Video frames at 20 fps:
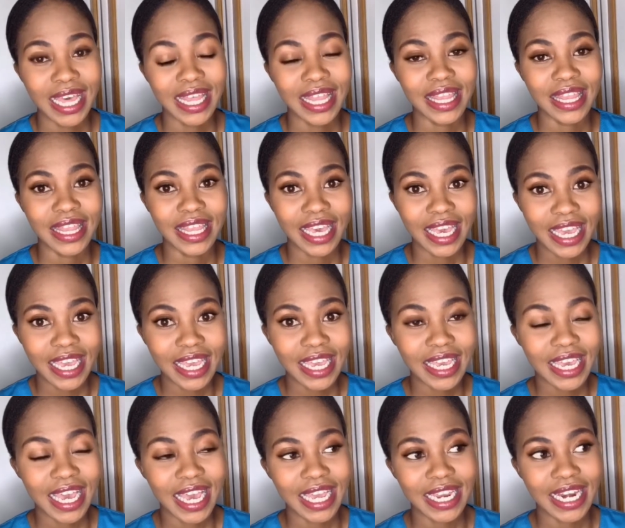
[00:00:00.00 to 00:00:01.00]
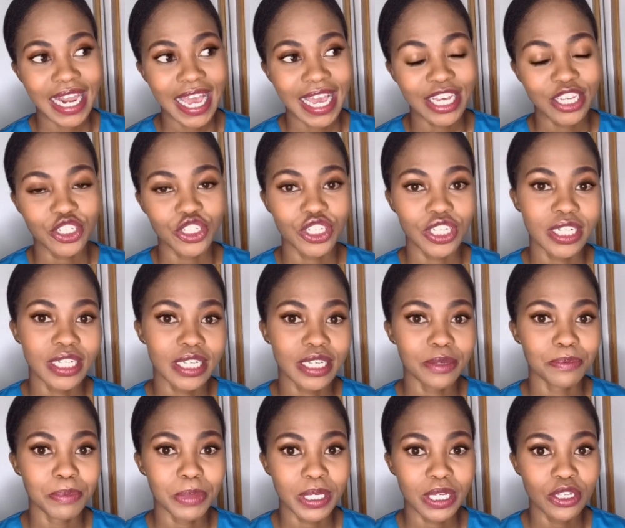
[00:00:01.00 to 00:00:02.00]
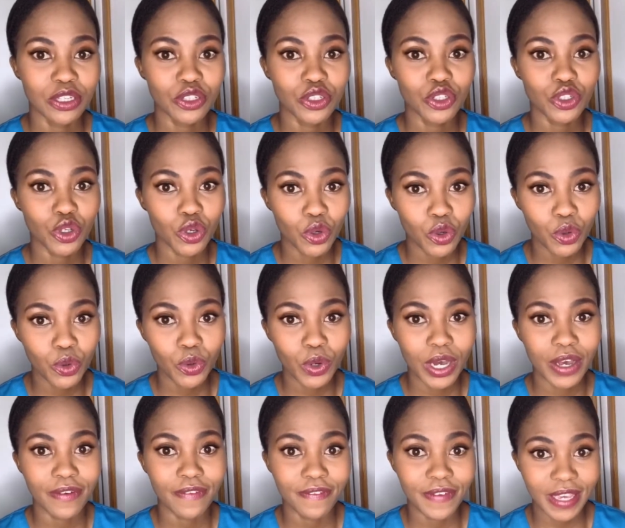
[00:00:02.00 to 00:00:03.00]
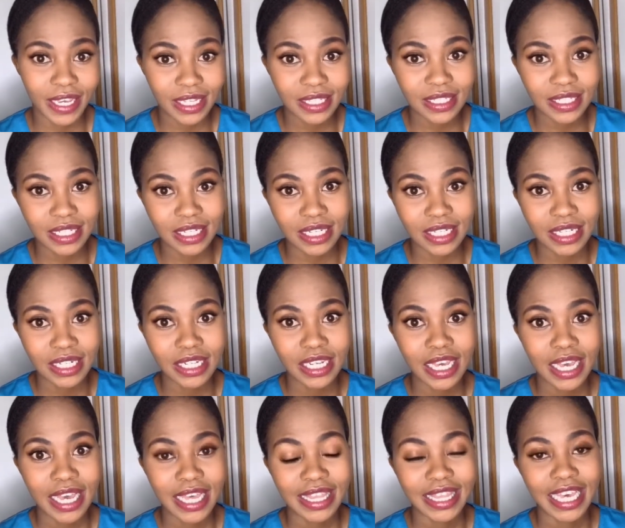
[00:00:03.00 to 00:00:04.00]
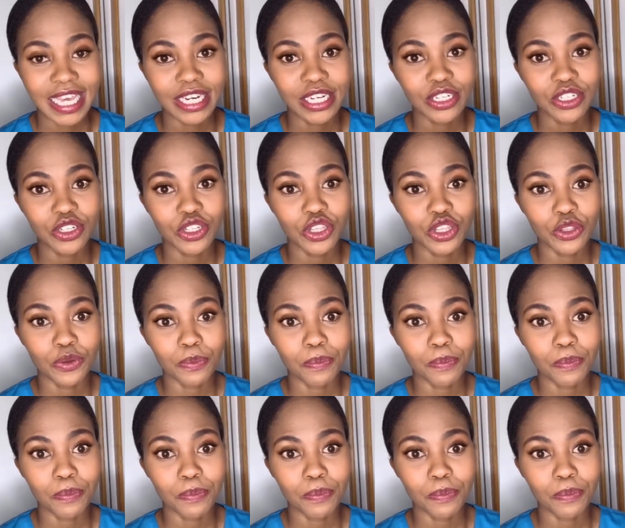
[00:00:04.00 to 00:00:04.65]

they can actually be so affected that the